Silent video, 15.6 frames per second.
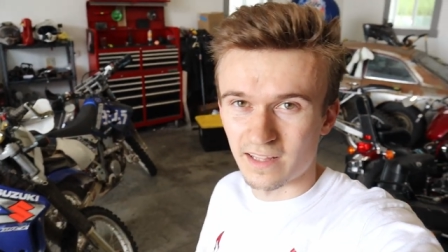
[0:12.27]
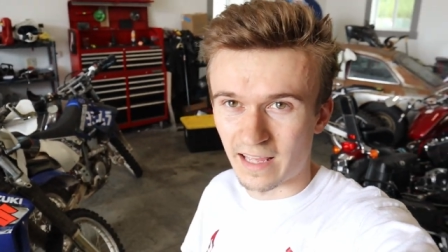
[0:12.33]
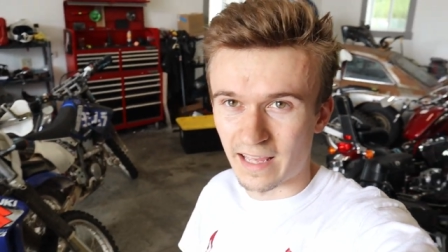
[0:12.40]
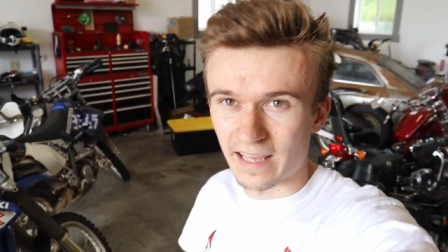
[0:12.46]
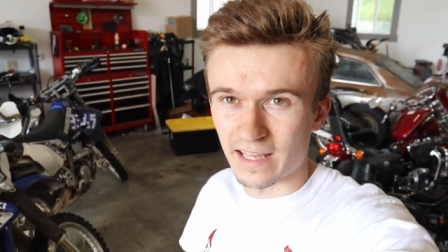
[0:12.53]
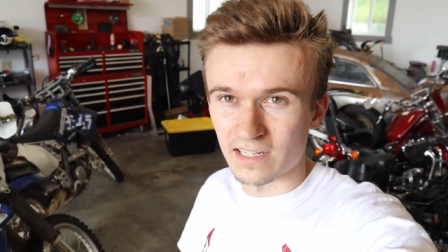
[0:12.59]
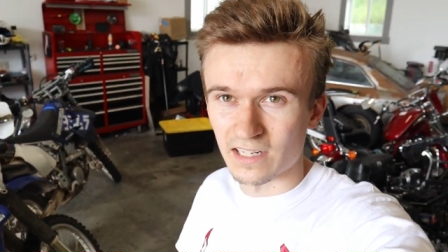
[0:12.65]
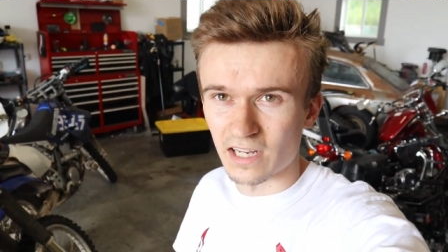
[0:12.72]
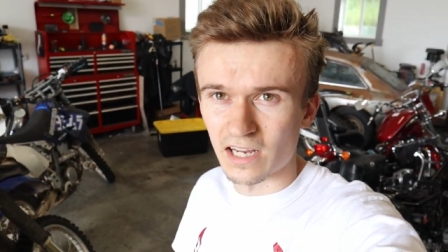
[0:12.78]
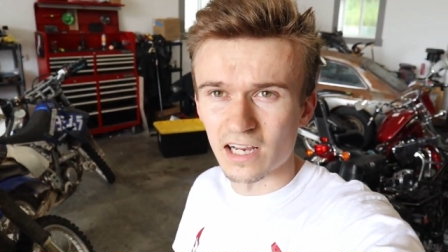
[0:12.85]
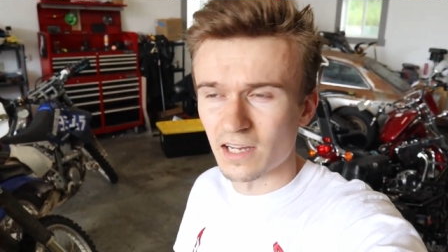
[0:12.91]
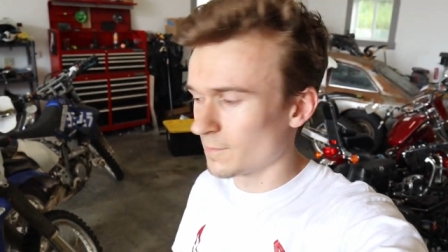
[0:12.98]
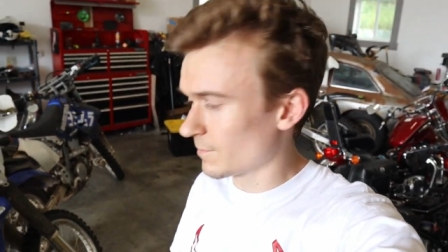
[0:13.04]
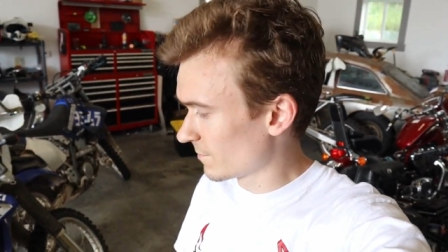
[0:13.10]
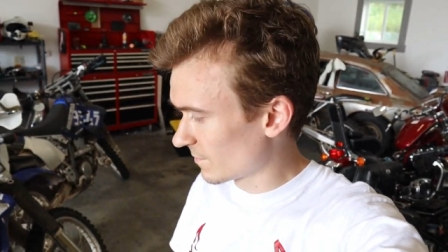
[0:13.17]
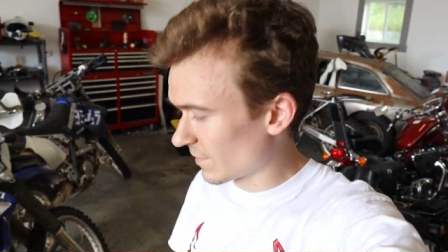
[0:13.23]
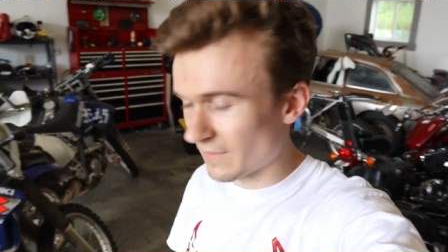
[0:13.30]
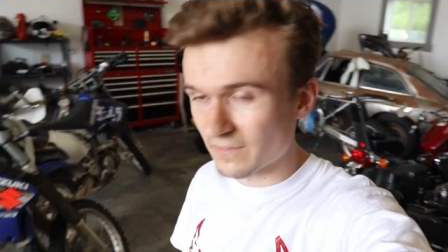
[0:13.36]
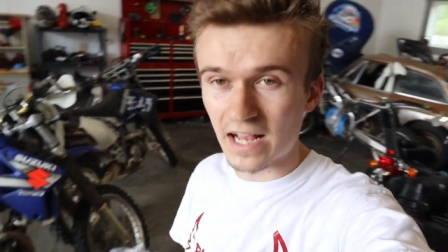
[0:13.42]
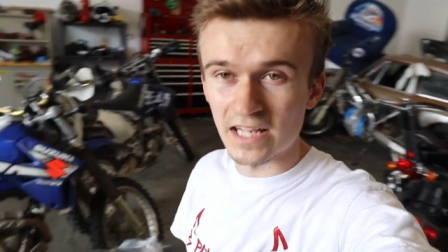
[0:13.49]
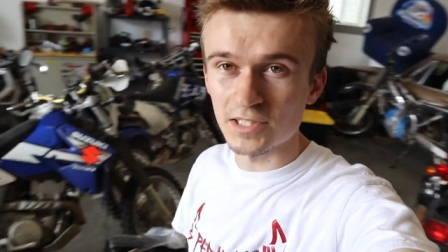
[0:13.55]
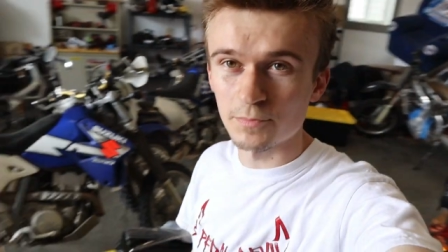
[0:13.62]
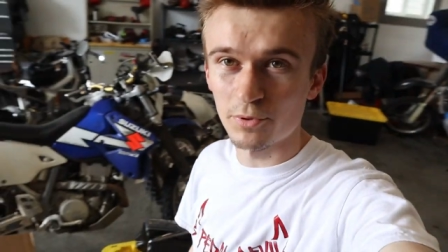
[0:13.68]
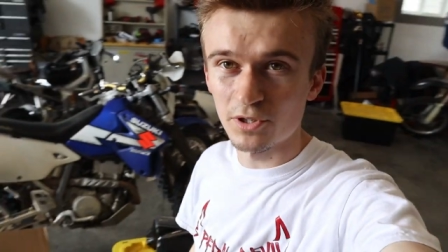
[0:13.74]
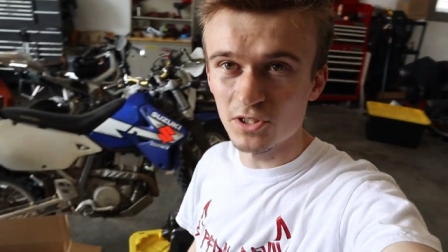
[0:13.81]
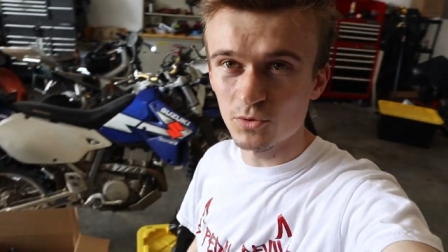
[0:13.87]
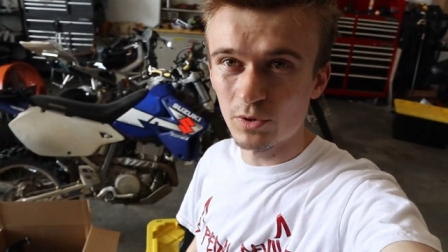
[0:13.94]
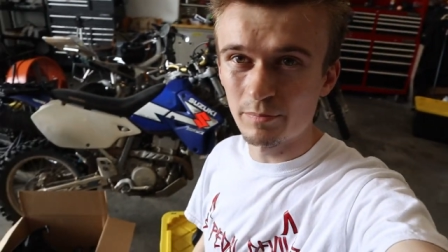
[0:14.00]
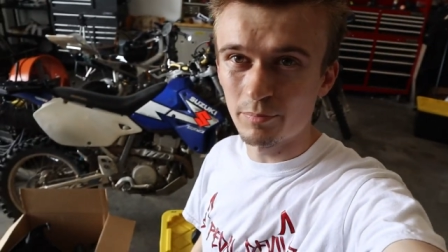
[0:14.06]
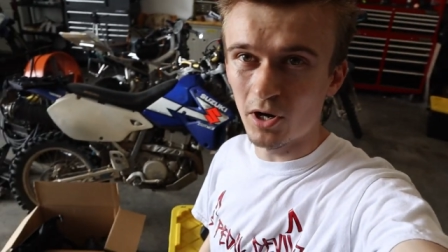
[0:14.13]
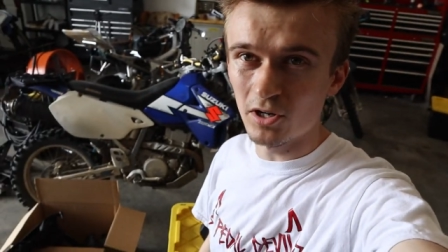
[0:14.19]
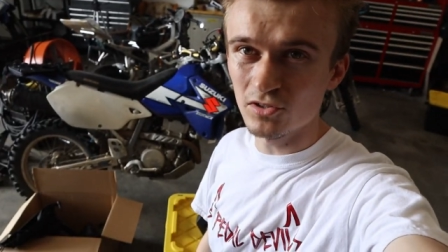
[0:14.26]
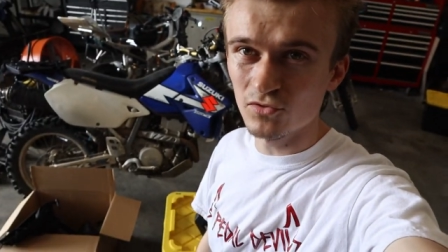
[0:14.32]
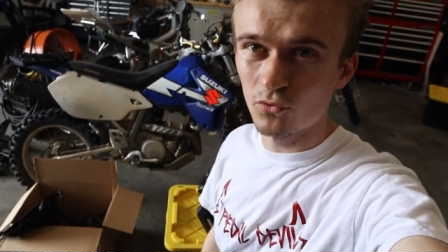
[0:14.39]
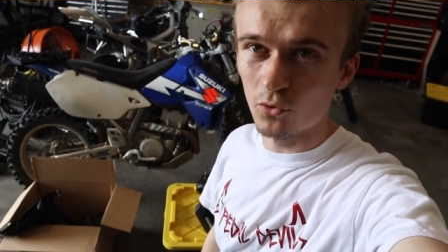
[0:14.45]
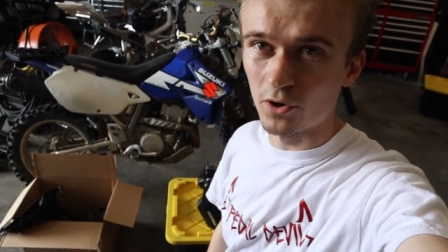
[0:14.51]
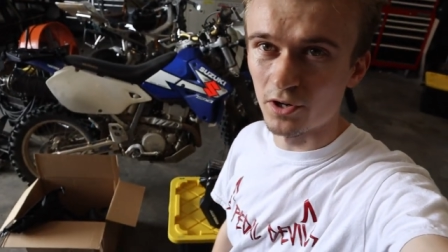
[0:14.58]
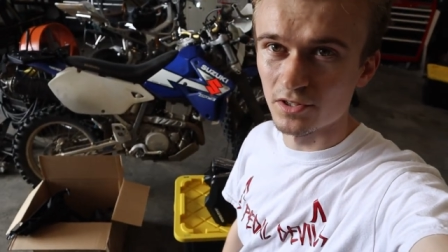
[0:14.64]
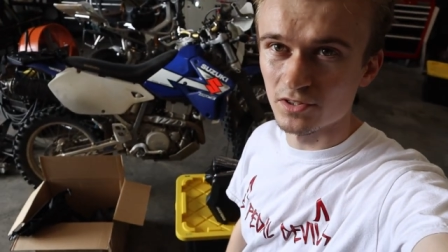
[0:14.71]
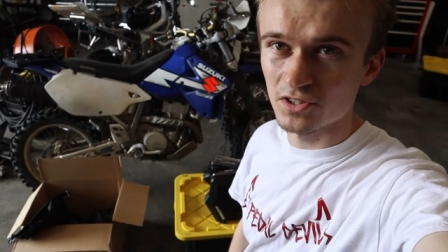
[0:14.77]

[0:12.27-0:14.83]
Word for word: And uh, I've got some pretty sweet parts for it.